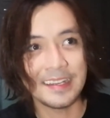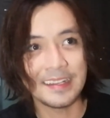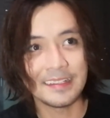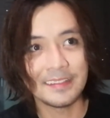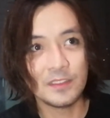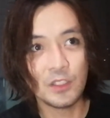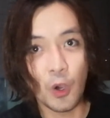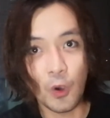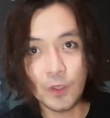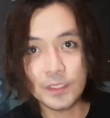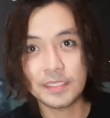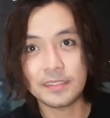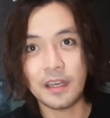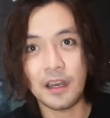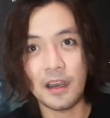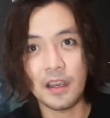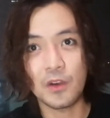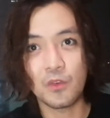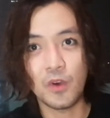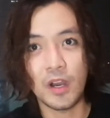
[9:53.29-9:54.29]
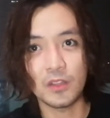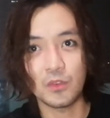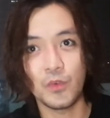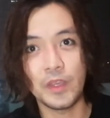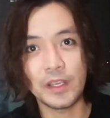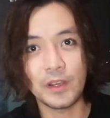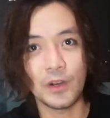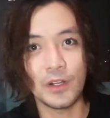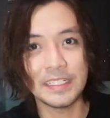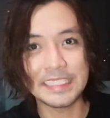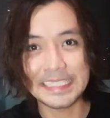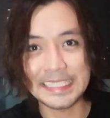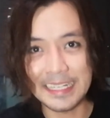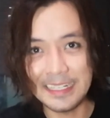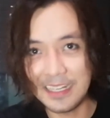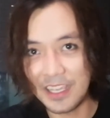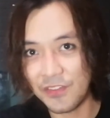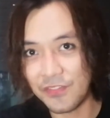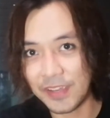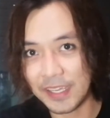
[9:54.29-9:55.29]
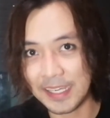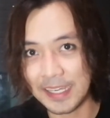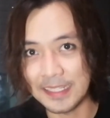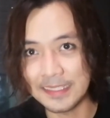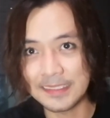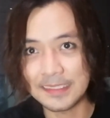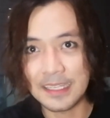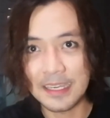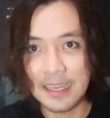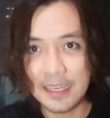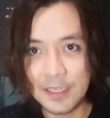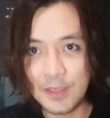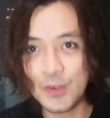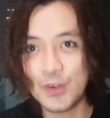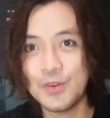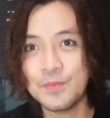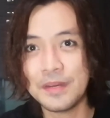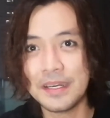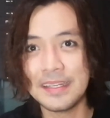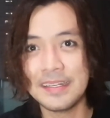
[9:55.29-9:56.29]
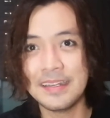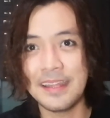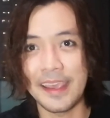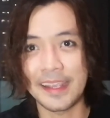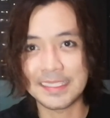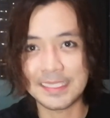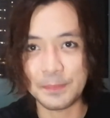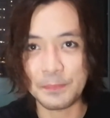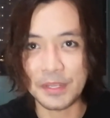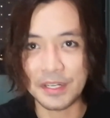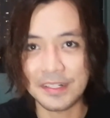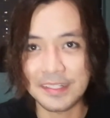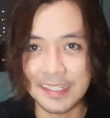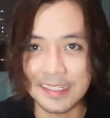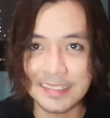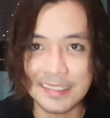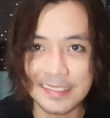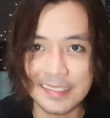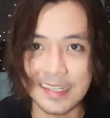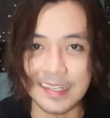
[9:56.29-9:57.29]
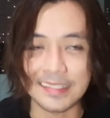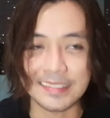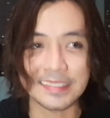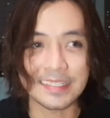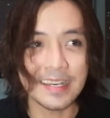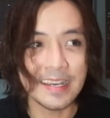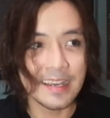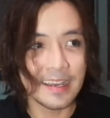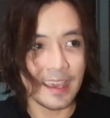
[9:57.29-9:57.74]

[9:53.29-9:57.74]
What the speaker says: Those are what we call significant human experiences.